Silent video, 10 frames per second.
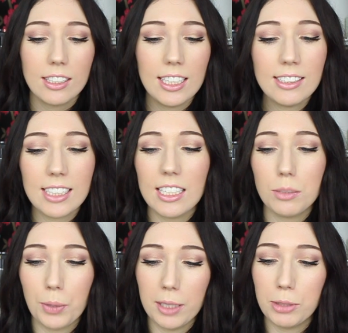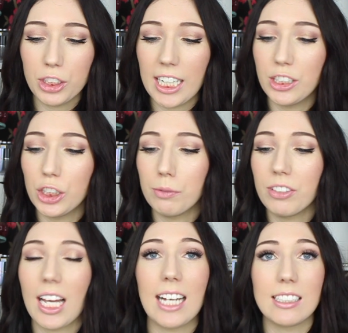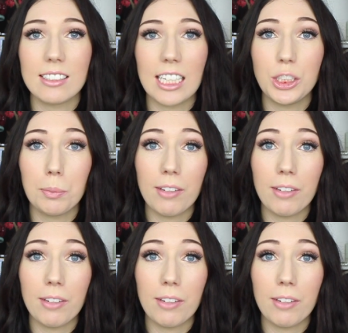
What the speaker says: This is pretty much a dupe for the Anastasia